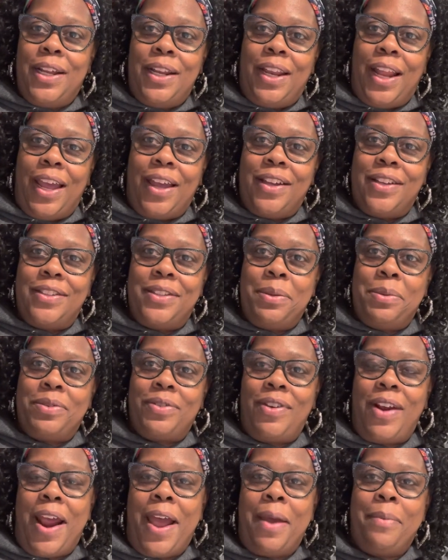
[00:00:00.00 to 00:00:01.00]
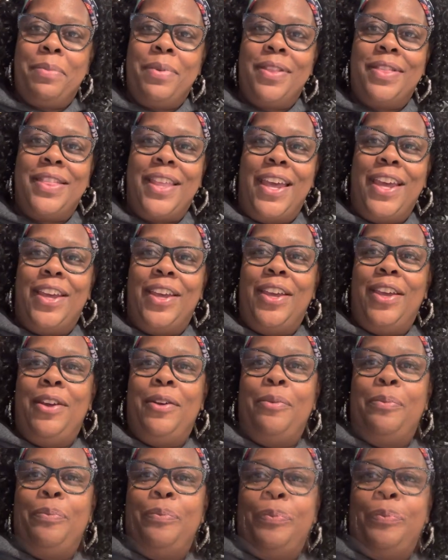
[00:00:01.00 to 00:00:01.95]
Like and subscribe. Thank you.